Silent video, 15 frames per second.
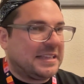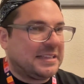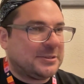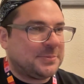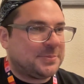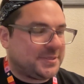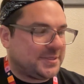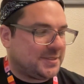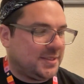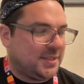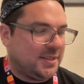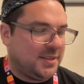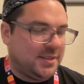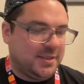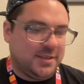Oops.
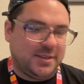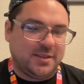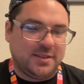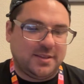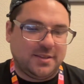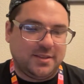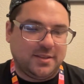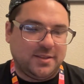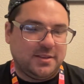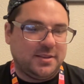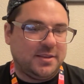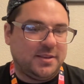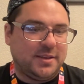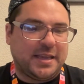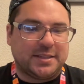
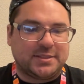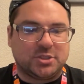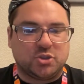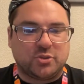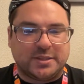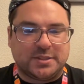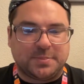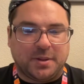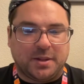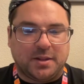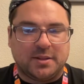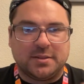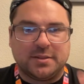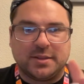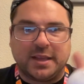Yeah, it's a stress ball.
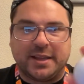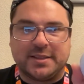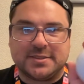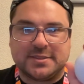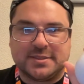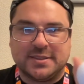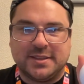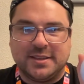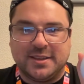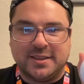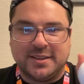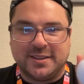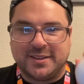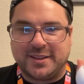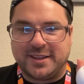Nice.
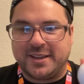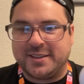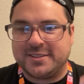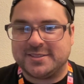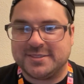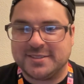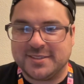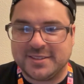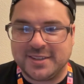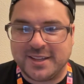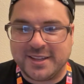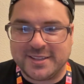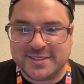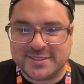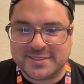Nice.
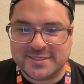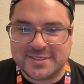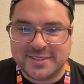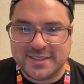Nice.